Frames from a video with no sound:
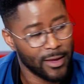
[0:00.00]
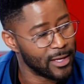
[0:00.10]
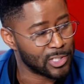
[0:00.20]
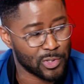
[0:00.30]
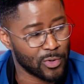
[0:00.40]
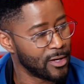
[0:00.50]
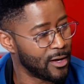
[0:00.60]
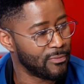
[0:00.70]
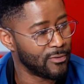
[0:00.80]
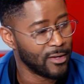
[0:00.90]
And sure
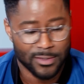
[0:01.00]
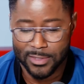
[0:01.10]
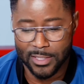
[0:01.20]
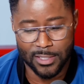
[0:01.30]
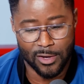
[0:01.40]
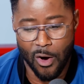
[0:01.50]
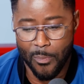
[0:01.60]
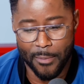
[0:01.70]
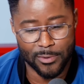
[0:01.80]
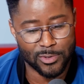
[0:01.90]
enough, Dante
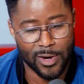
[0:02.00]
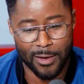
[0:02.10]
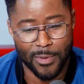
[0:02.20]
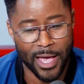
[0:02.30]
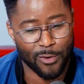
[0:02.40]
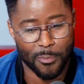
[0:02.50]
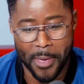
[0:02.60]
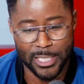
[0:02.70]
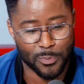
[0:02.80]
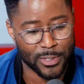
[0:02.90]
Culpepper dropped back with max